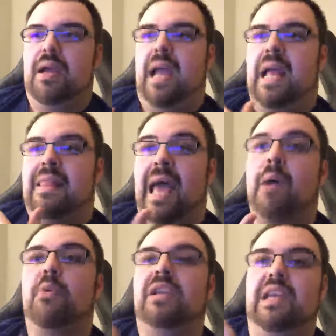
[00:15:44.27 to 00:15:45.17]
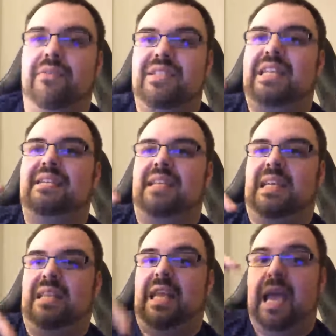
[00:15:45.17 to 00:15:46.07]
And that would give
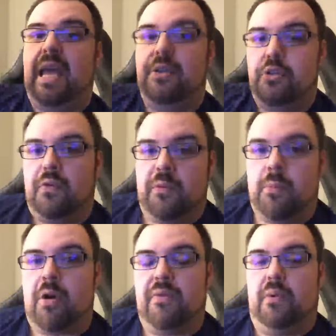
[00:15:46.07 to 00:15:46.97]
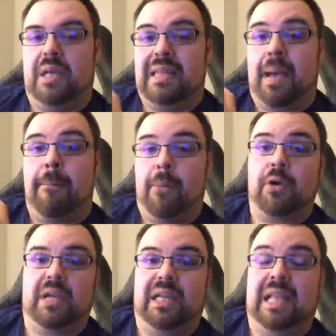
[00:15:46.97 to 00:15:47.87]
DC the edge over Marvel in that
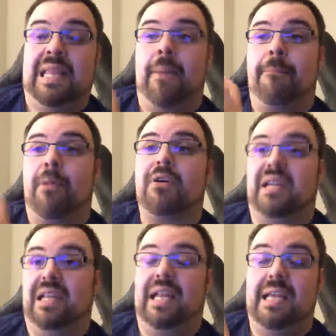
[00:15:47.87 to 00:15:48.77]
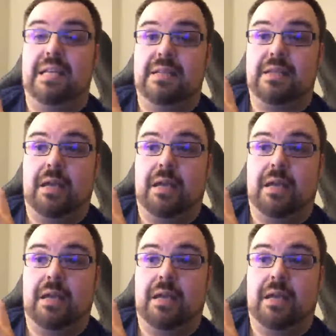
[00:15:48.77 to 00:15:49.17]
market. And that market is